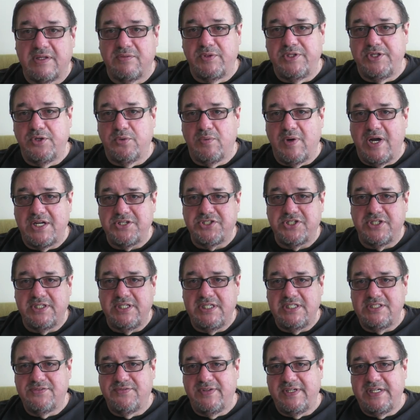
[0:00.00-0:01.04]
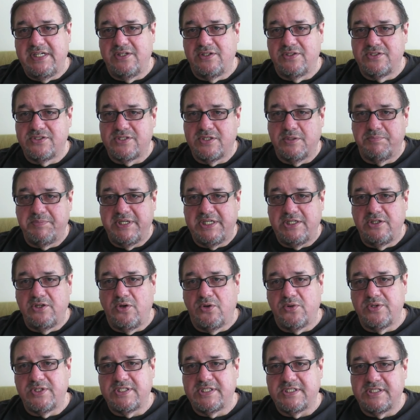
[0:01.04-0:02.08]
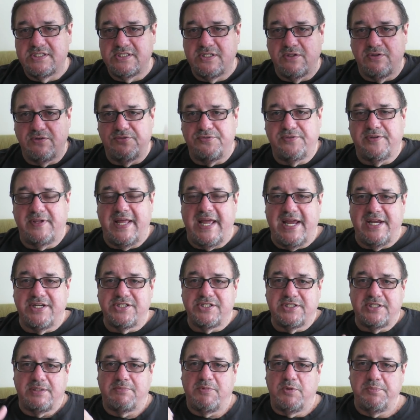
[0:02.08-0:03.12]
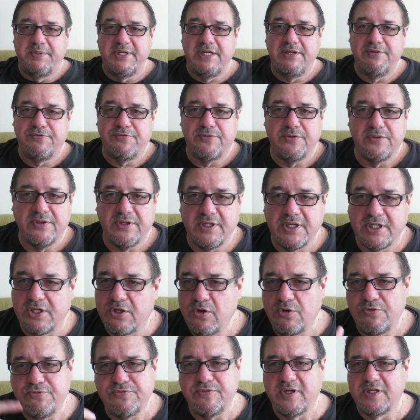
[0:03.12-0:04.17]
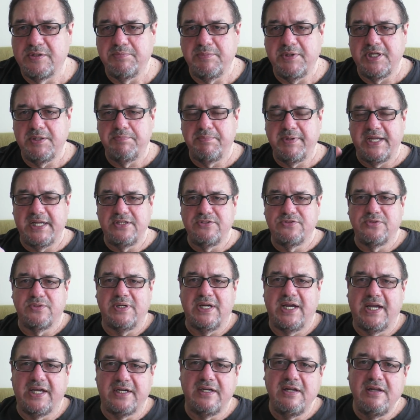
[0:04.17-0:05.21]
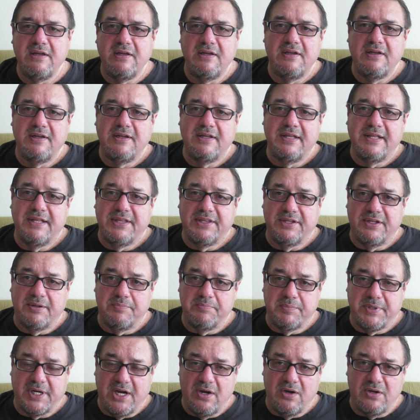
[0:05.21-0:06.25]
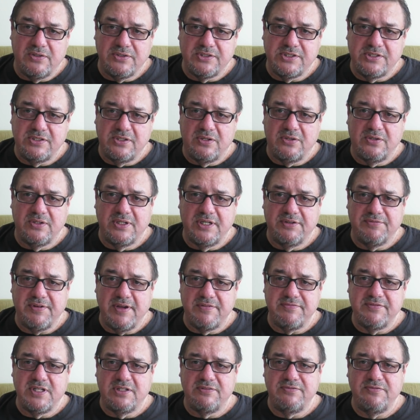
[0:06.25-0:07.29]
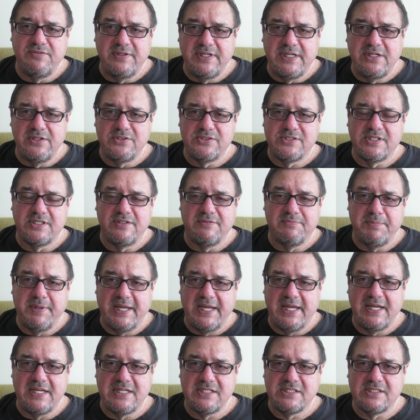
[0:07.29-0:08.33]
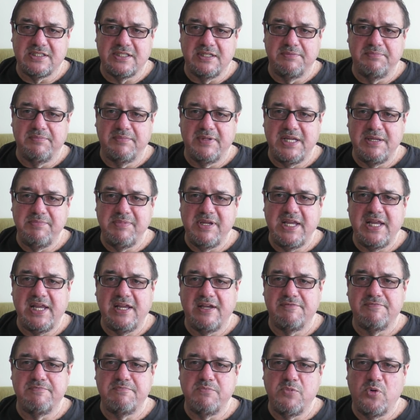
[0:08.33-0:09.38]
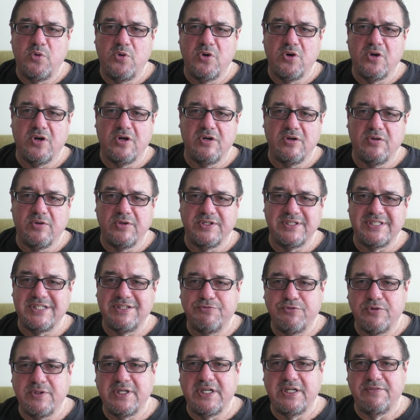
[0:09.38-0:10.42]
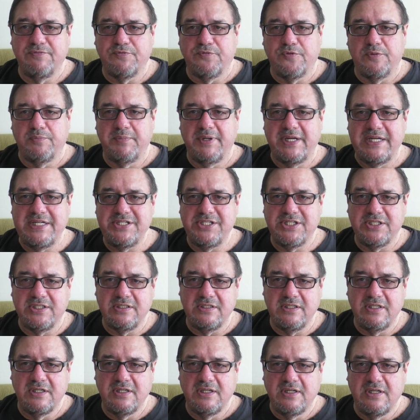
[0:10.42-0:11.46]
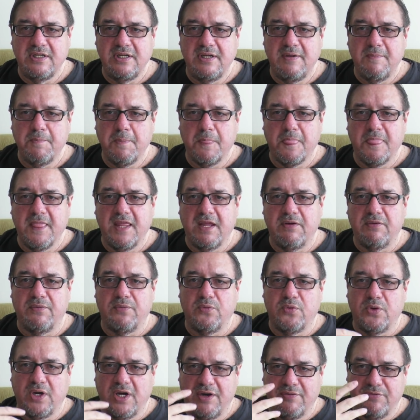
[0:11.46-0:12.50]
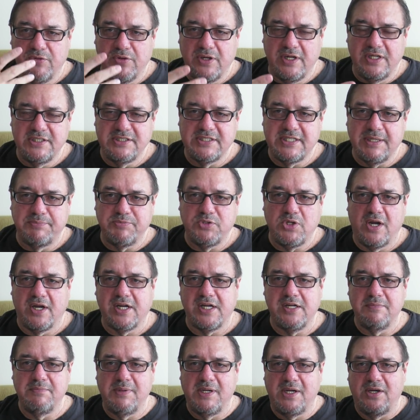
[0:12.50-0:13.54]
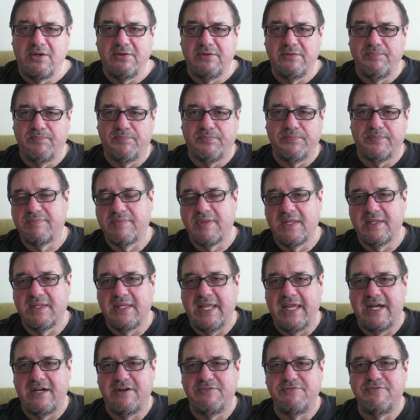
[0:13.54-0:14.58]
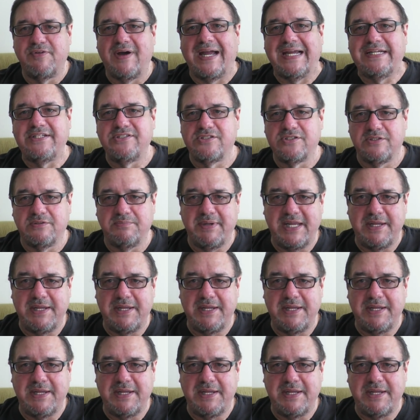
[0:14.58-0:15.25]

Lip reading: When you're watching these videos, there'll be notices that'll flash. Some will be for the GoFundMe, Patreon. But I also, if I've done videos in the past that maybe have more or different information, wherever it is I'm talking about, that advisor